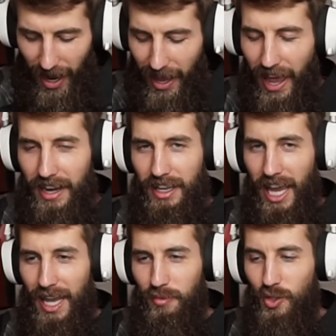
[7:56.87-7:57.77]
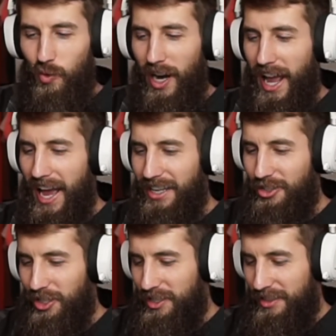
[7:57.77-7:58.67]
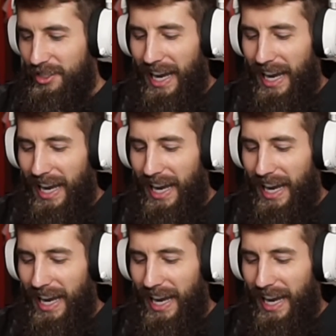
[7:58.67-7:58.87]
I had games where I had just